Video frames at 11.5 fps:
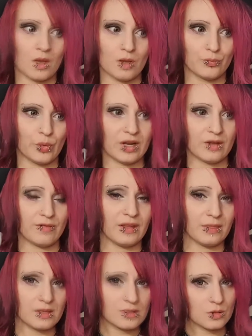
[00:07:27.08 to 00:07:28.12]
when I
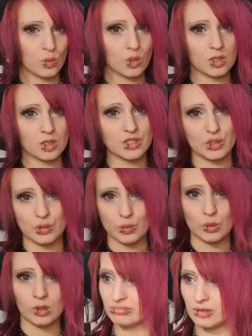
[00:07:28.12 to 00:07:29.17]
think this one looks
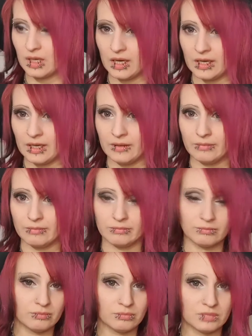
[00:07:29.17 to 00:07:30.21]
cool, I
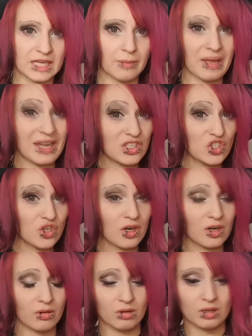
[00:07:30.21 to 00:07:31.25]
take a band
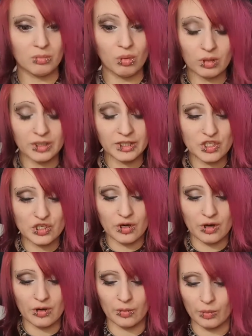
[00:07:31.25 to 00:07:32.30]
shirt or a boring
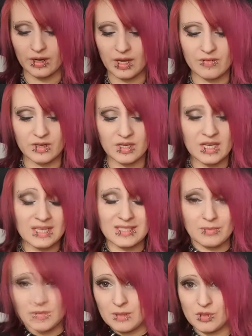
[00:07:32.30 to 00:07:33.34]
shirt or whatever.
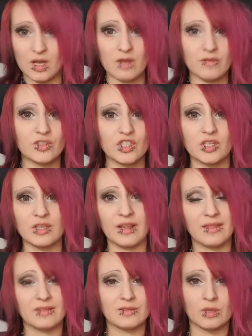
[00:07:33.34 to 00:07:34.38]
Sometimes you have a shirt
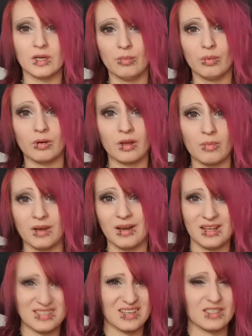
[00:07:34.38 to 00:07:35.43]
that is really boring but
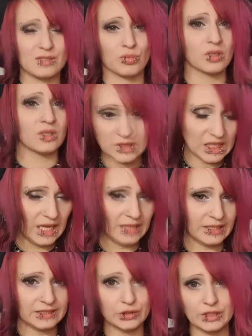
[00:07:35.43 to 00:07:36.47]
has a nice print, and
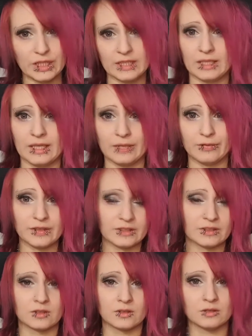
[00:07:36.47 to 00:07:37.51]
then you can like fix
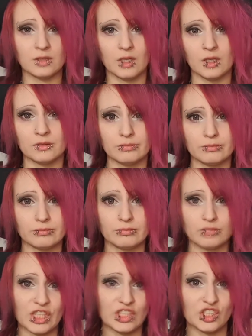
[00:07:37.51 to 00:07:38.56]
it and
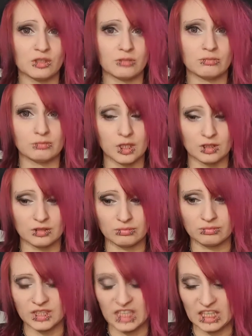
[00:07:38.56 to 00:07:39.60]
change it, and
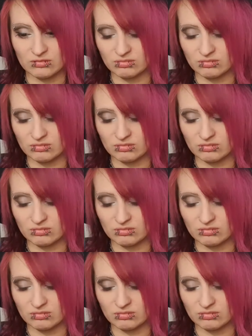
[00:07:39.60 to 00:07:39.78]
yeah,